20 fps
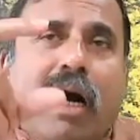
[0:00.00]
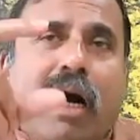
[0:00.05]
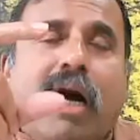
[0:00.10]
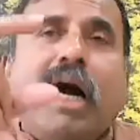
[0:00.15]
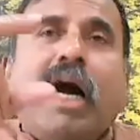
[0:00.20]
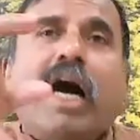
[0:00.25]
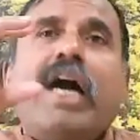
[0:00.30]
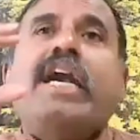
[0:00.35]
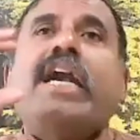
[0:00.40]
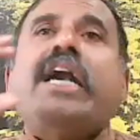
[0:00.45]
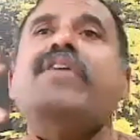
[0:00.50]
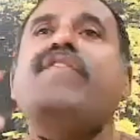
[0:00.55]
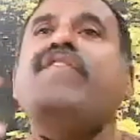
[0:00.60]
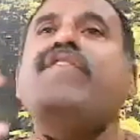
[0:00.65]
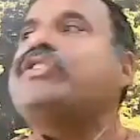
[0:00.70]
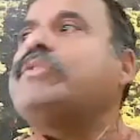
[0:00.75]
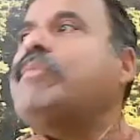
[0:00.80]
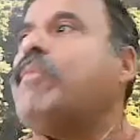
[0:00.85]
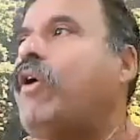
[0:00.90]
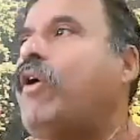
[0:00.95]
identify with
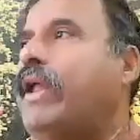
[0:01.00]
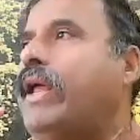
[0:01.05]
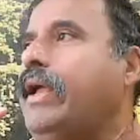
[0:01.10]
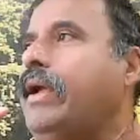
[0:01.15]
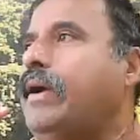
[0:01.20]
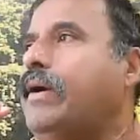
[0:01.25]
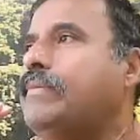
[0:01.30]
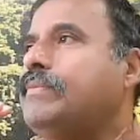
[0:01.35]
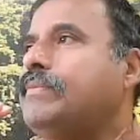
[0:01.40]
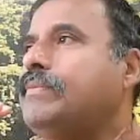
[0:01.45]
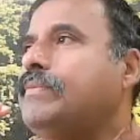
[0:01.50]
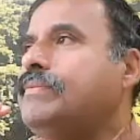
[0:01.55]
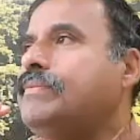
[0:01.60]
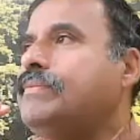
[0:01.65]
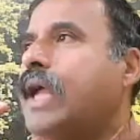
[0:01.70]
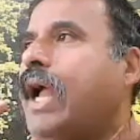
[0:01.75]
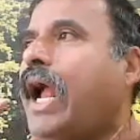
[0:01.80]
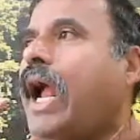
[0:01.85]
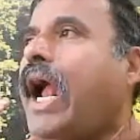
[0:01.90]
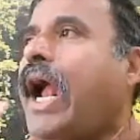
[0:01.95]
the body
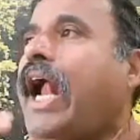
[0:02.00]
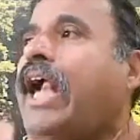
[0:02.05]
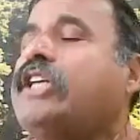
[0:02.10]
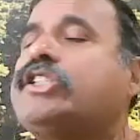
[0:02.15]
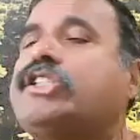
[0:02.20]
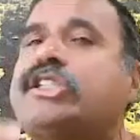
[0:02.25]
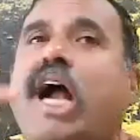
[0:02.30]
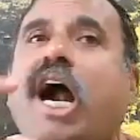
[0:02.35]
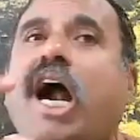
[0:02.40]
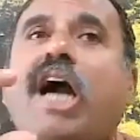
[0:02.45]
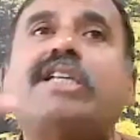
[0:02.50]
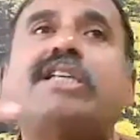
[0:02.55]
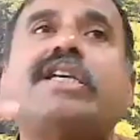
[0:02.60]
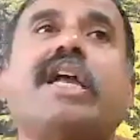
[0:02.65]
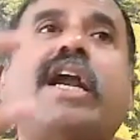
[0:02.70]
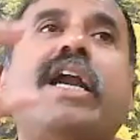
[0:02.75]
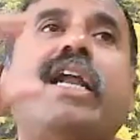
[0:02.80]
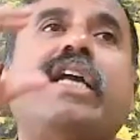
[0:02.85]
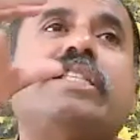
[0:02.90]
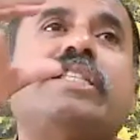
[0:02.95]
and start
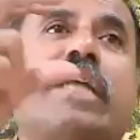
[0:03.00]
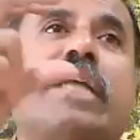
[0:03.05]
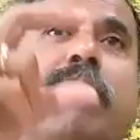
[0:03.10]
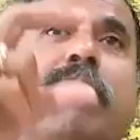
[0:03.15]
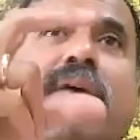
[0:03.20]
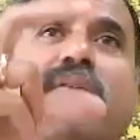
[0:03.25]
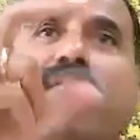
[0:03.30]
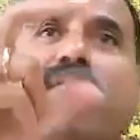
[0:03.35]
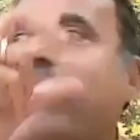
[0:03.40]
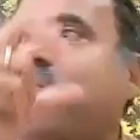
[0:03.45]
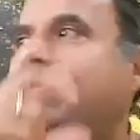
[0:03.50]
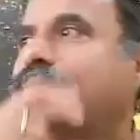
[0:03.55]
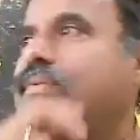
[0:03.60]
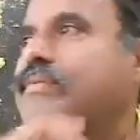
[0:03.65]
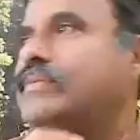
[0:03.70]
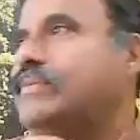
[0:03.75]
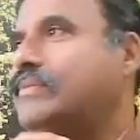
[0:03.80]
creating script of life.